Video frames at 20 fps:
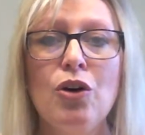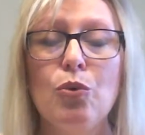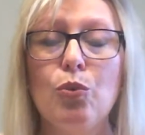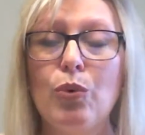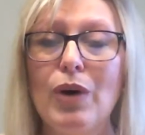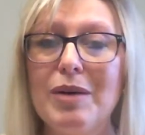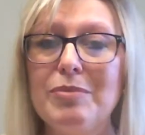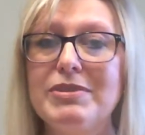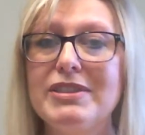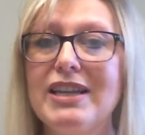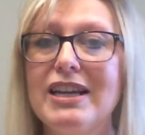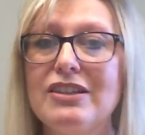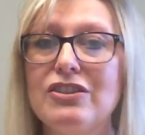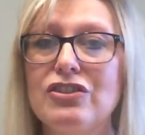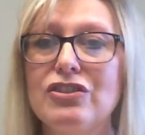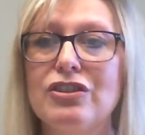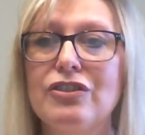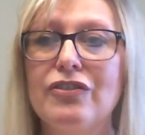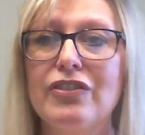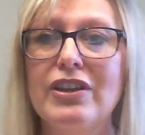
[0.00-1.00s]
Website
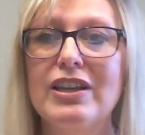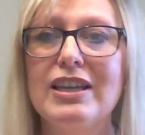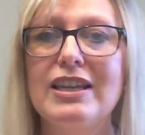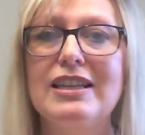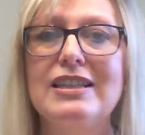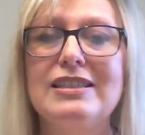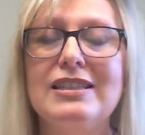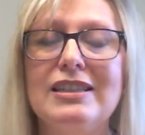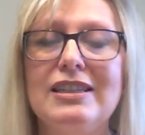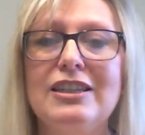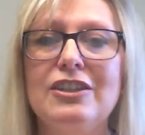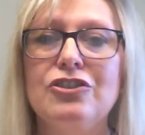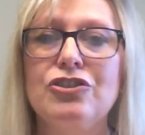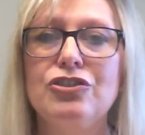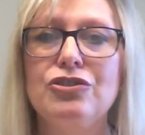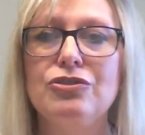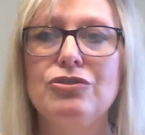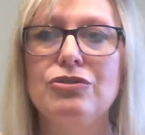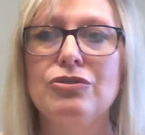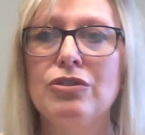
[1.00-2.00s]
surfing is an
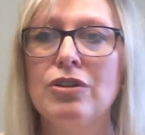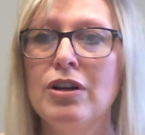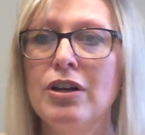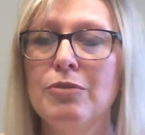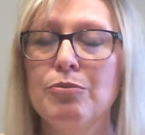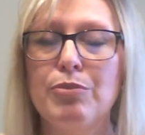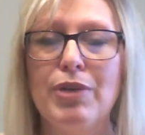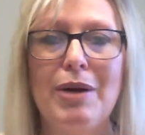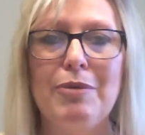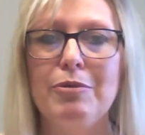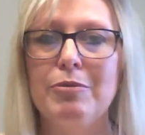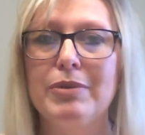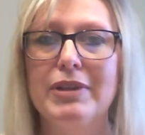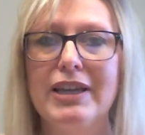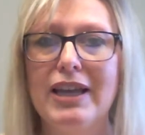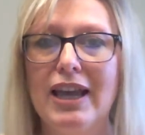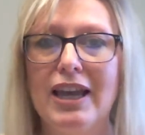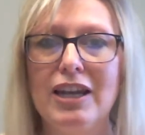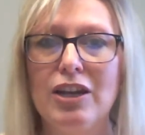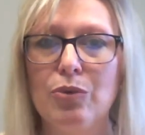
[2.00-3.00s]
issue
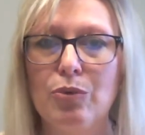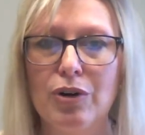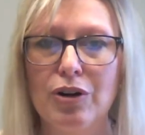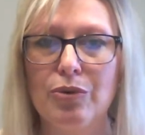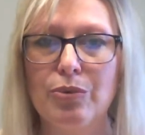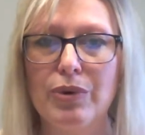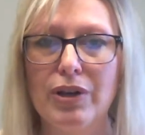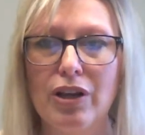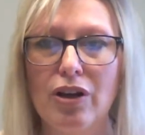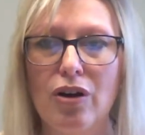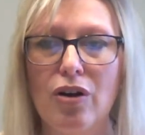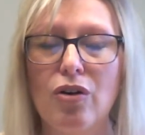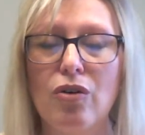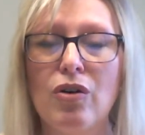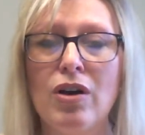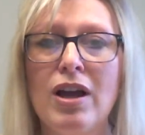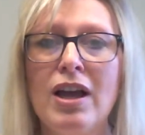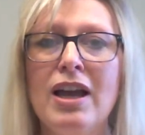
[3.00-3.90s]
probably anywhere we go.